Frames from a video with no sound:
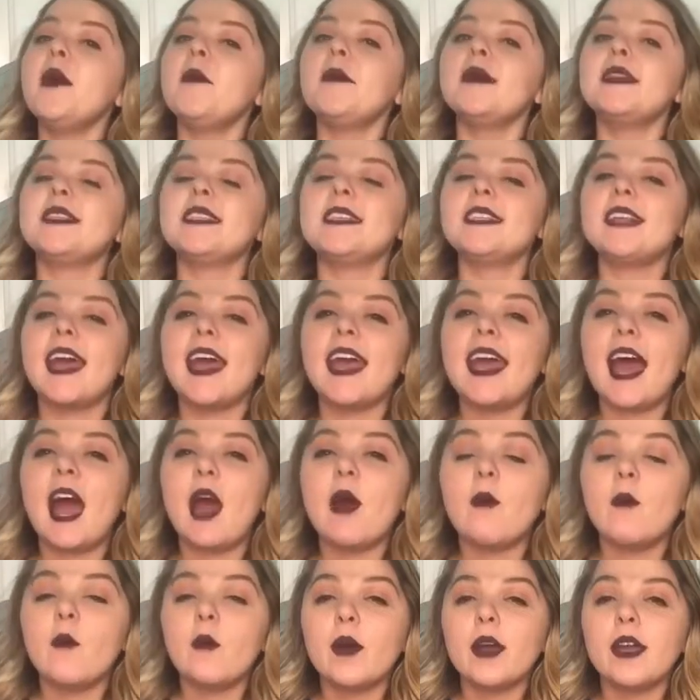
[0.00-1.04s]
but today
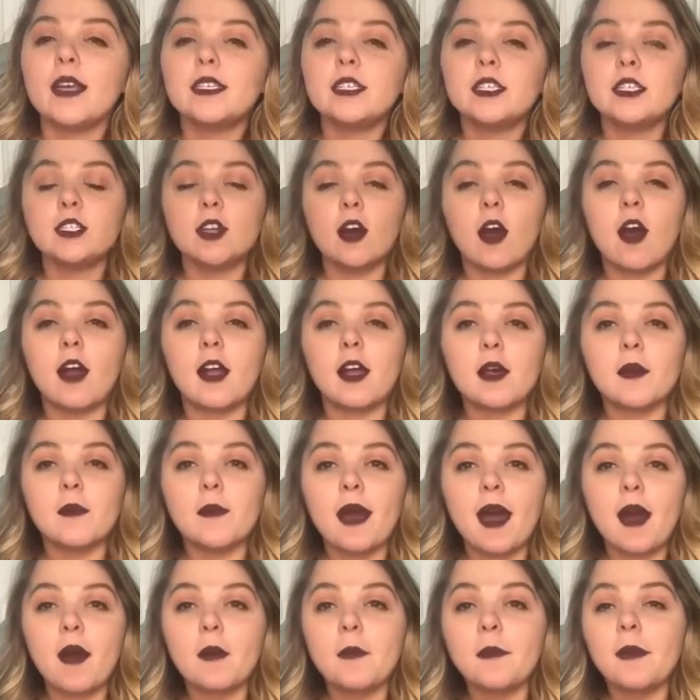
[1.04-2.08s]
I want to talk
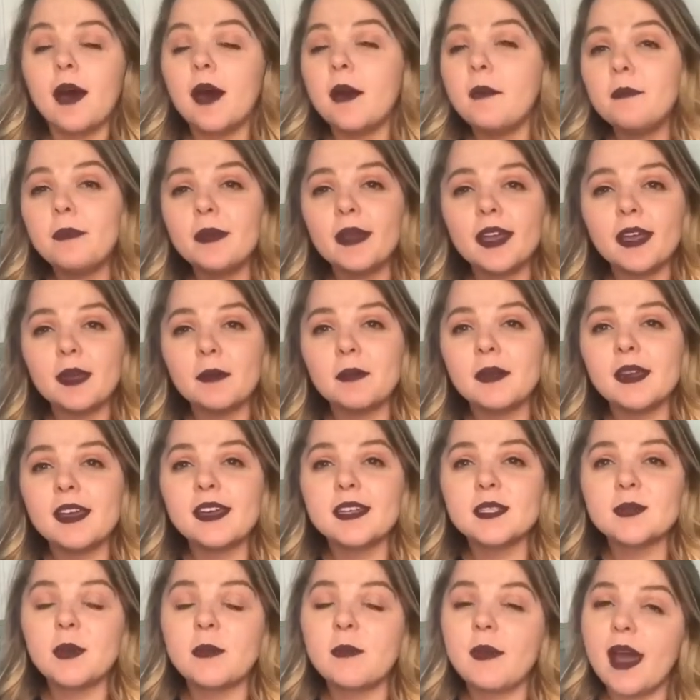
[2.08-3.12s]
about pumping
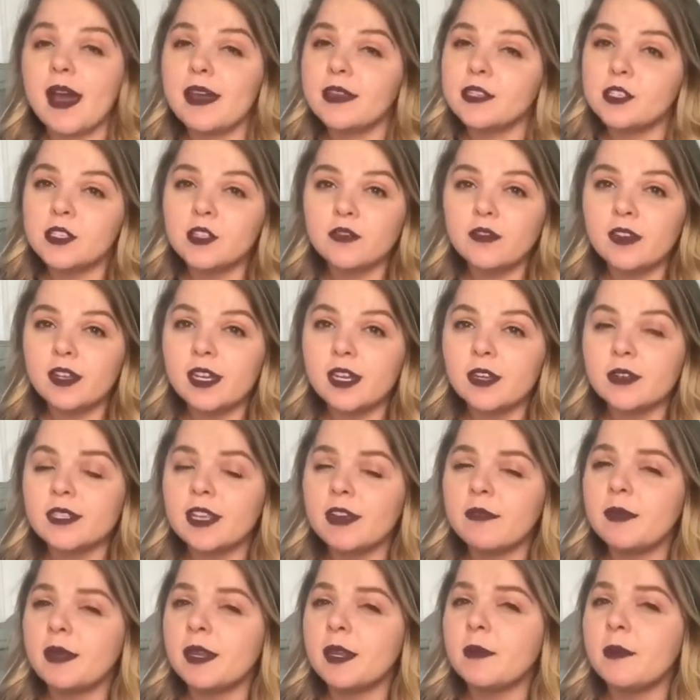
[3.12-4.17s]
because my past two videos
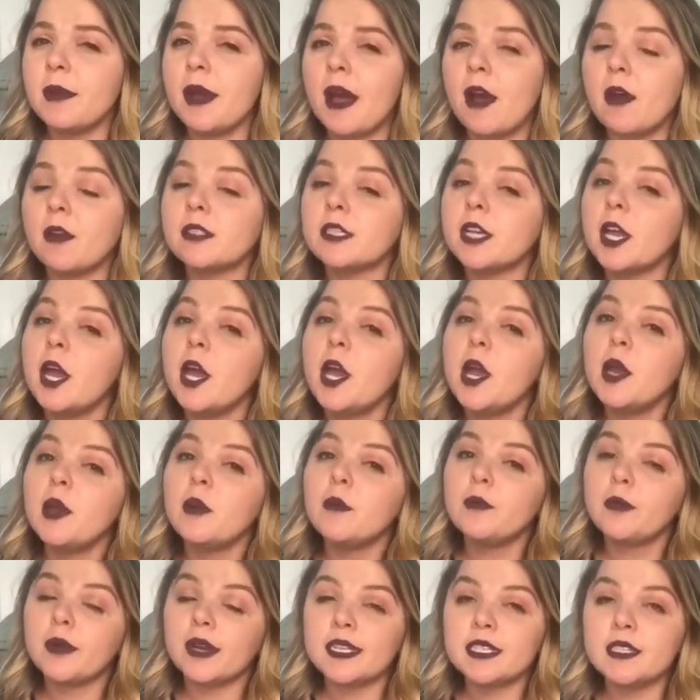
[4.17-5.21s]
have been about
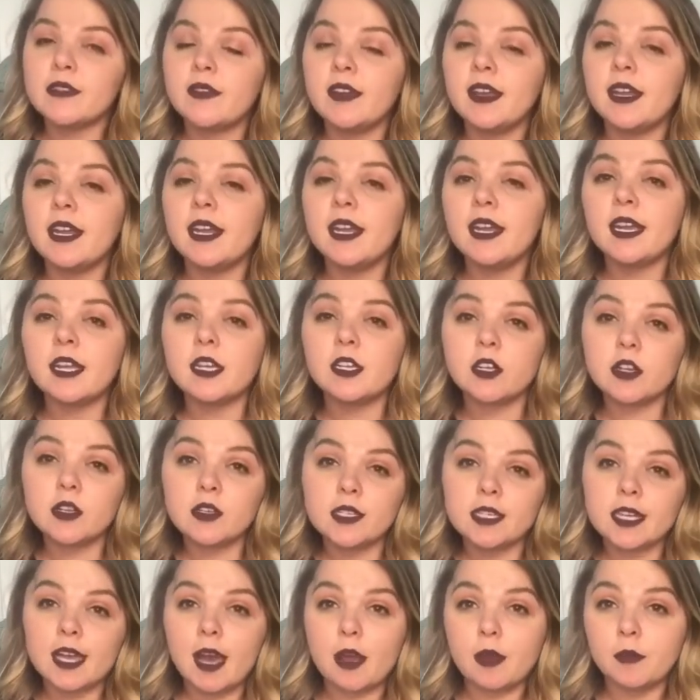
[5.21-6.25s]
breastfeeding and
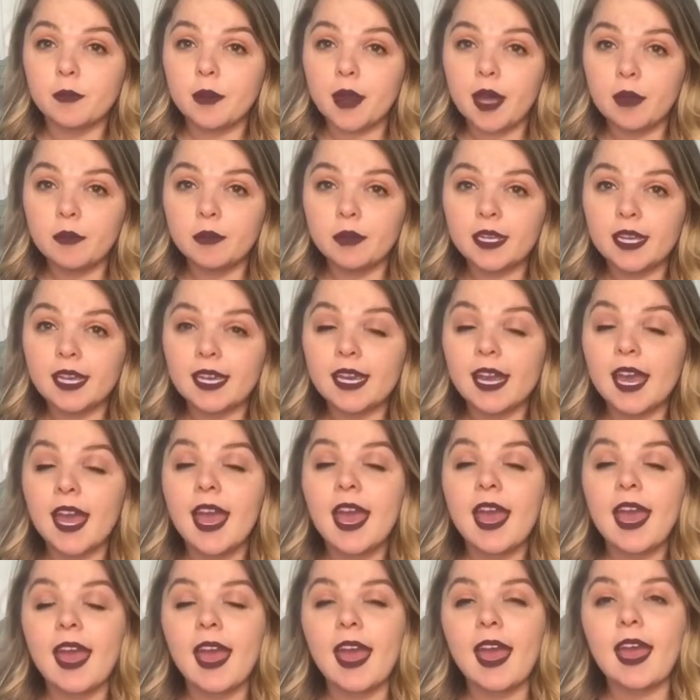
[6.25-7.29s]
nursing out in public,
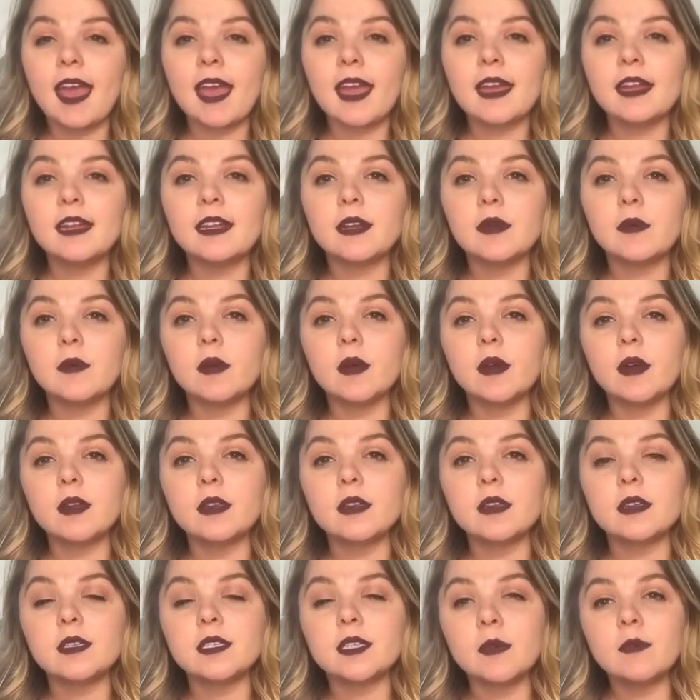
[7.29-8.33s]
and
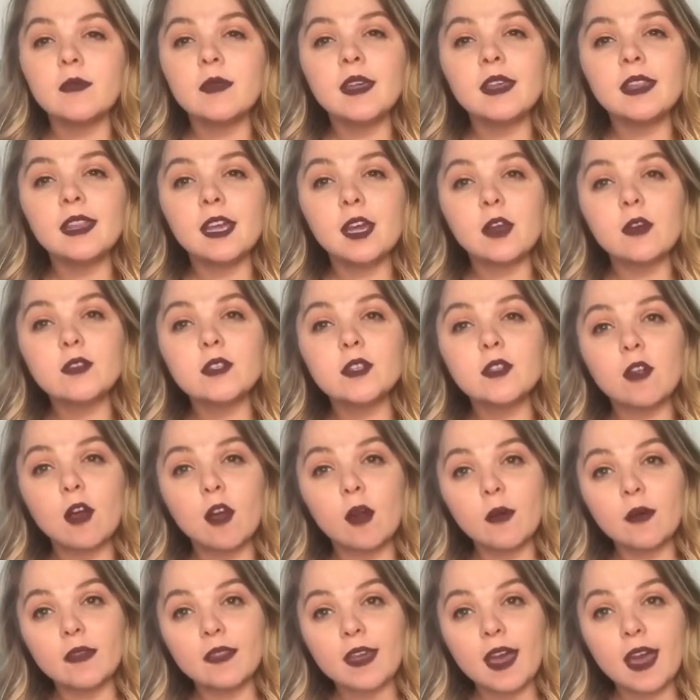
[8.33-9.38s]
something that goes
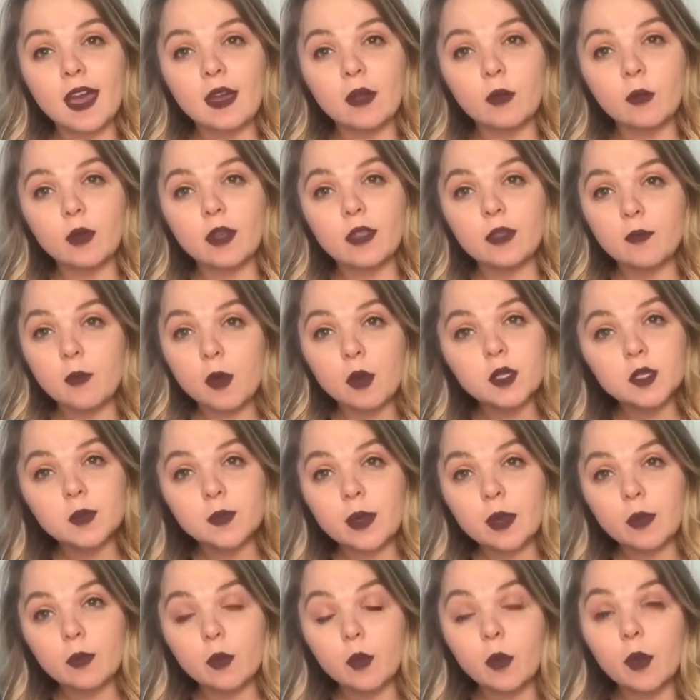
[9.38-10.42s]
along with that with most
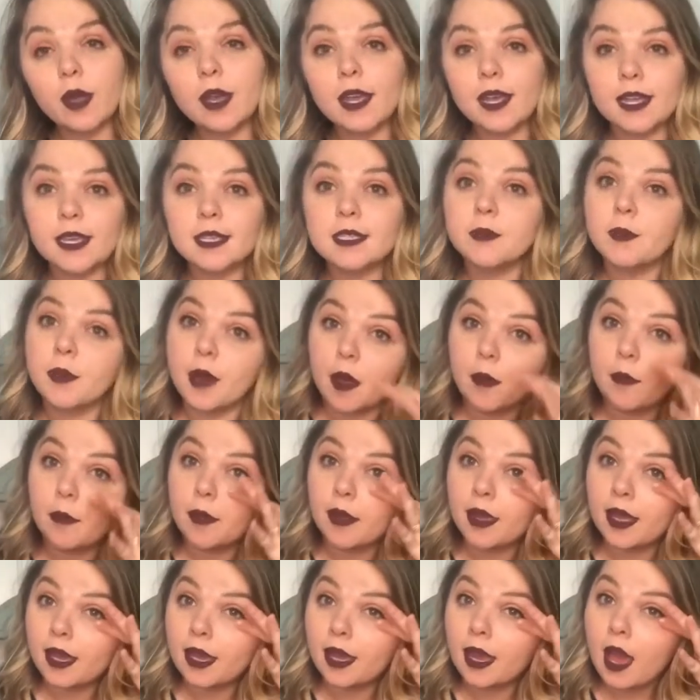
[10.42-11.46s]
people is
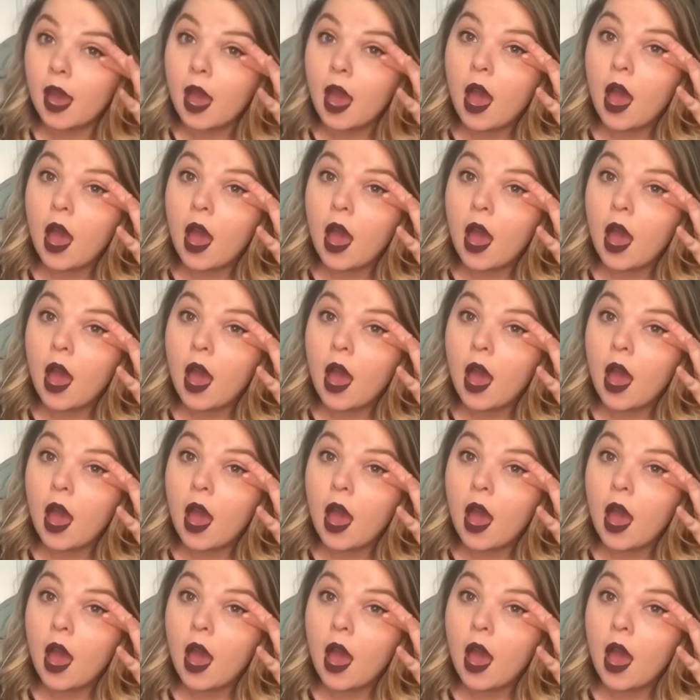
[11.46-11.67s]
pumping.